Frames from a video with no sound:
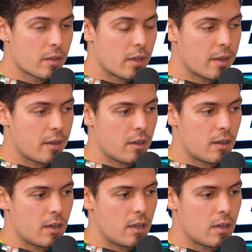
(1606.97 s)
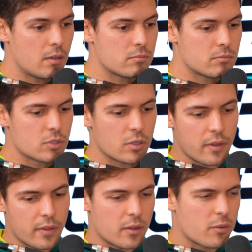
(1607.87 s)
Um, so
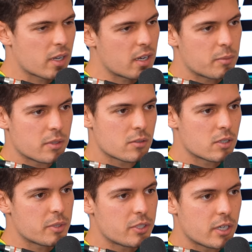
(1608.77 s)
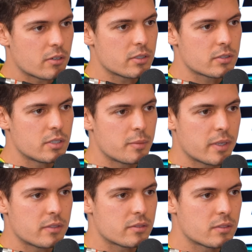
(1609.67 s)
I think we kind of be gonna be sharing. So it
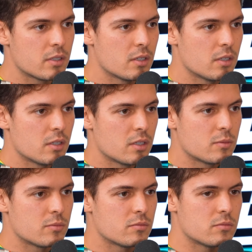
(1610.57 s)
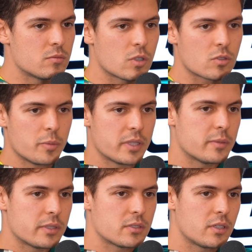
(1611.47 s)
depends um, what
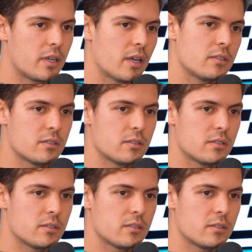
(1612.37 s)
commitments he had.